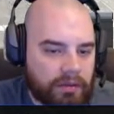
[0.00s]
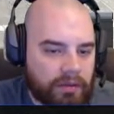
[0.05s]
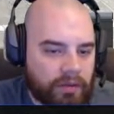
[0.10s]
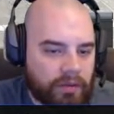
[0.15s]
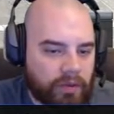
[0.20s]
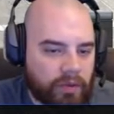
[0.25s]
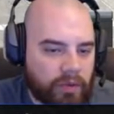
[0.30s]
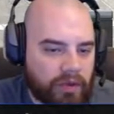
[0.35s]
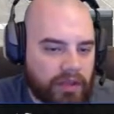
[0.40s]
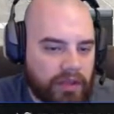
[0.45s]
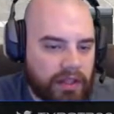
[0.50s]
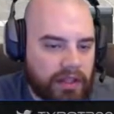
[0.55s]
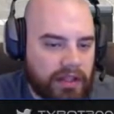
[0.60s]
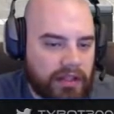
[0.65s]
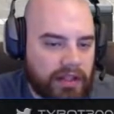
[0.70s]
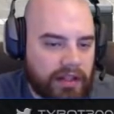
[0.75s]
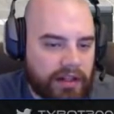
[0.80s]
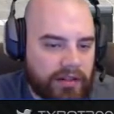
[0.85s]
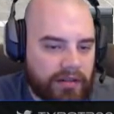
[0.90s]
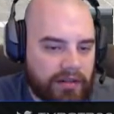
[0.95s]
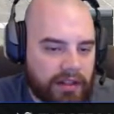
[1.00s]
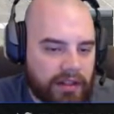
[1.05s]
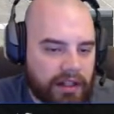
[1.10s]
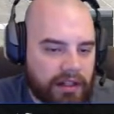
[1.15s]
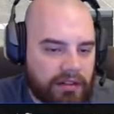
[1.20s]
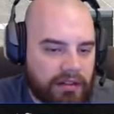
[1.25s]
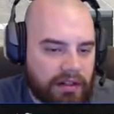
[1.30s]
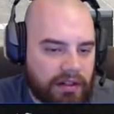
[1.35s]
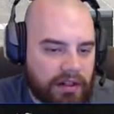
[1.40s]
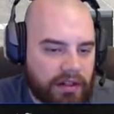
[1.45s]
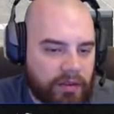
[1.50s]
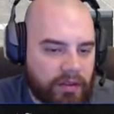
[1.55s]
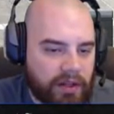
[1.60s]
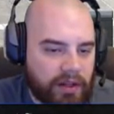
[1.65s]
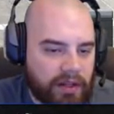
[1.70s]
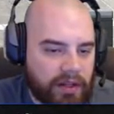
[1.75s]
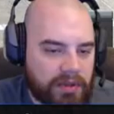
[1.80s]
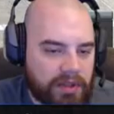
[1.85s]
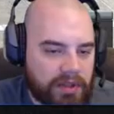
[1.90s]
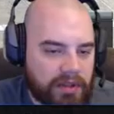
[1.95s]
We definitely unlocked quite
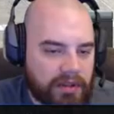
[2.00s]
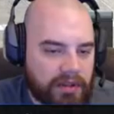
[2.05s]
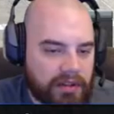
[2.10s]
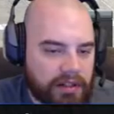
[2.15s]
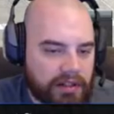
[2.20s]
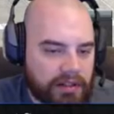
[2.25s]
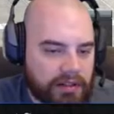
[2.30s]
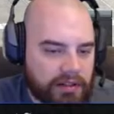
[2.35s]
a bit there.